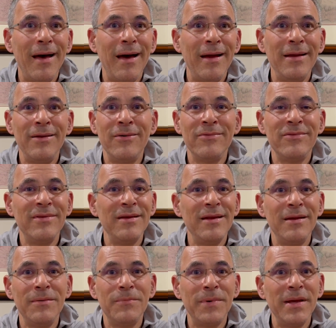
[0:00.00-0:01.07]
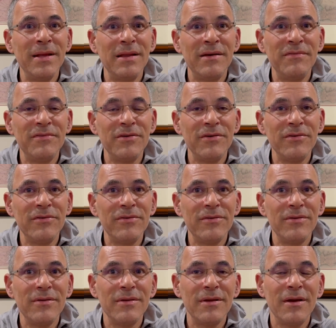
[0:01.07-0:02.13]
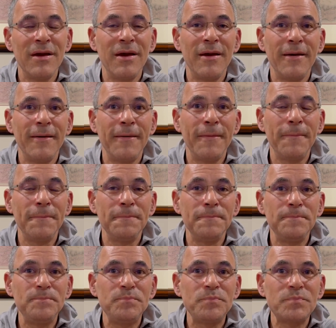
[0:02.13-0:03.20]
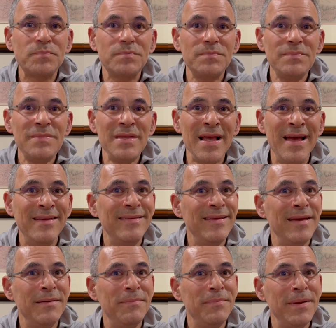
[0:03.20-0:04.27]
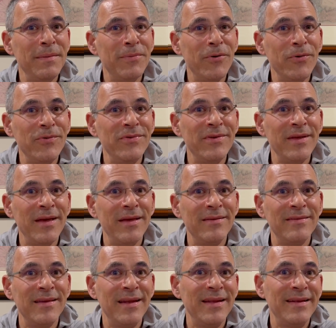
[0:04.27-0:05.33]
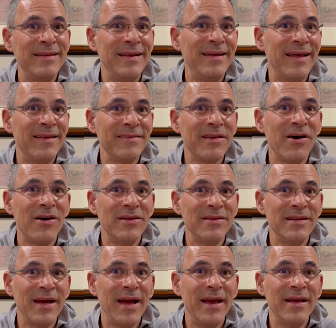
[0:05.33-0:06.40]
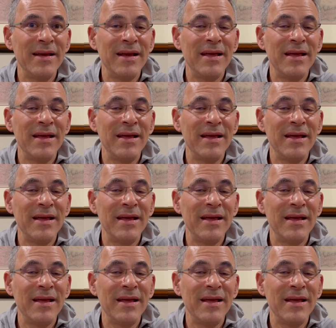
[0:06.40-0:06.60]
I don't see it in weightlifters. Um, I see it in people who sit, sit at the desk all day.